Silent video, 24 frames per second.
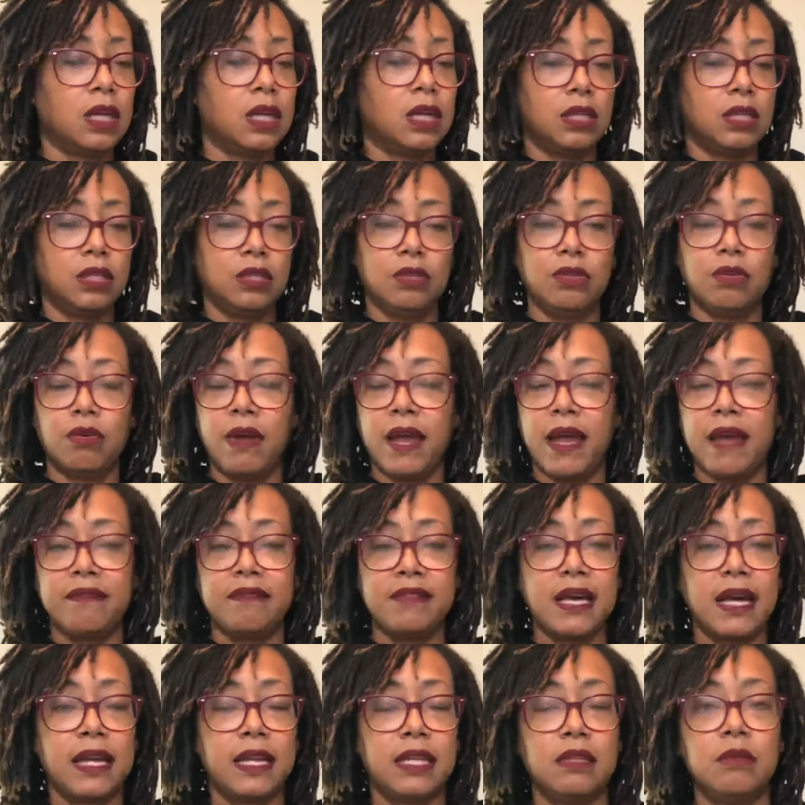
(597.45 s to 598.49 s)
You don't have to
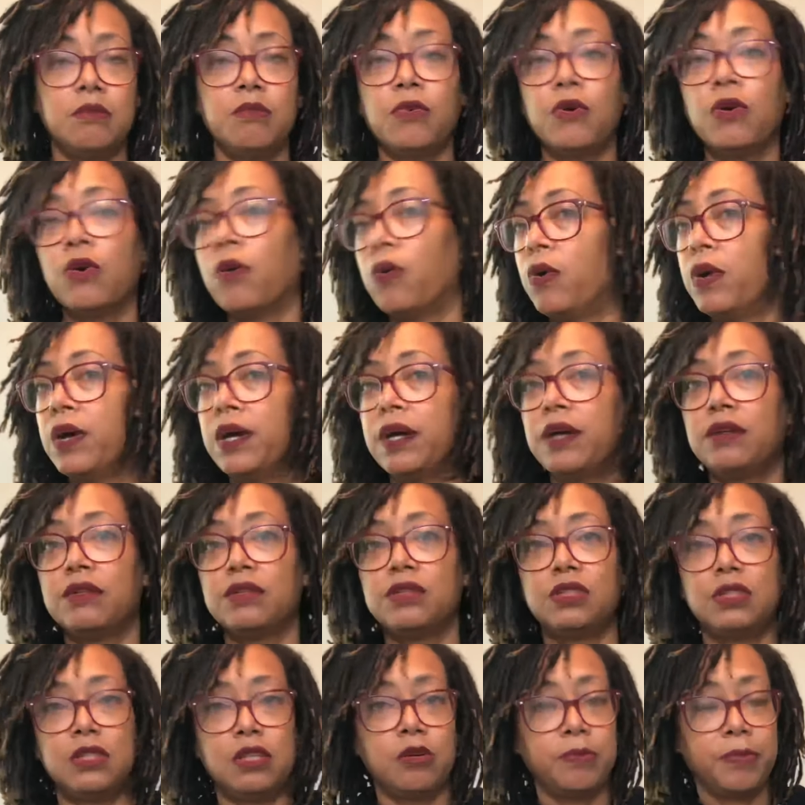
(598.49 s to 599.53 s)
add any more oil to
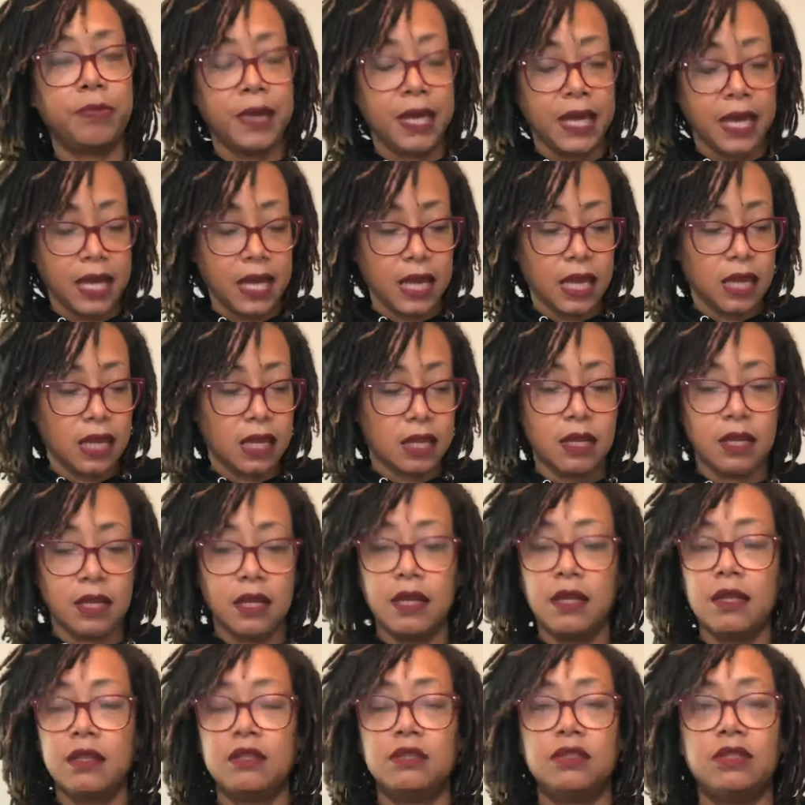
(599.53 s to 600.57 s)
your pan.
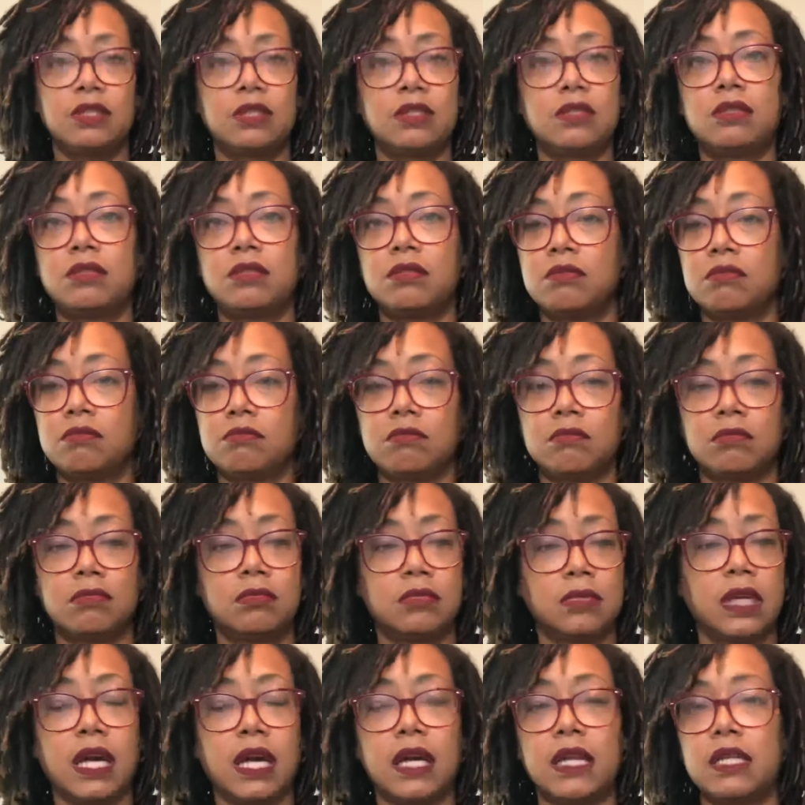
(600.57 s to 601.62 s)
Just
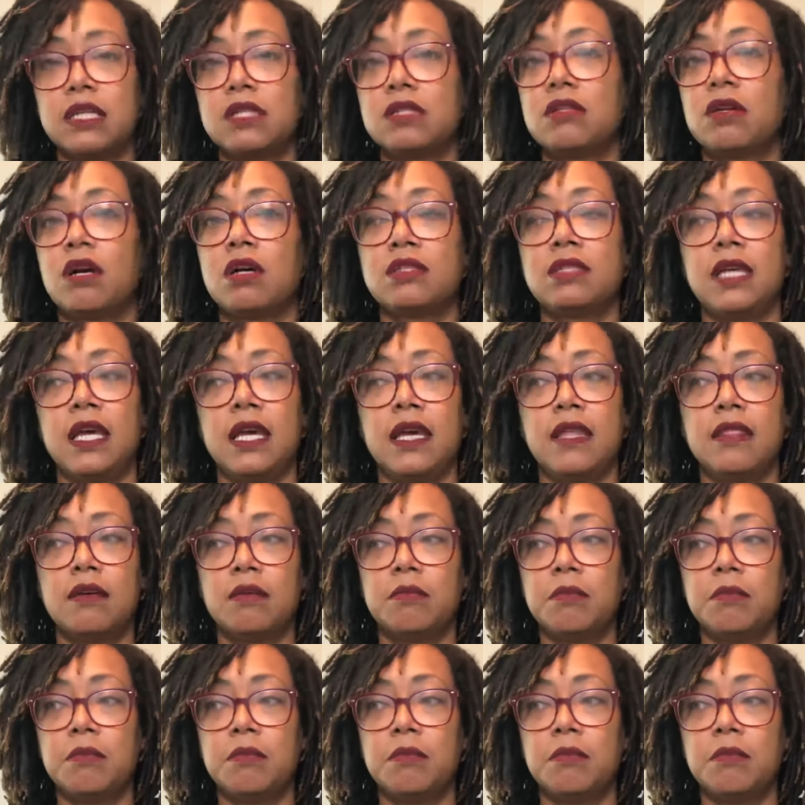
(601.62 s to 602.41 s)
kind of saute them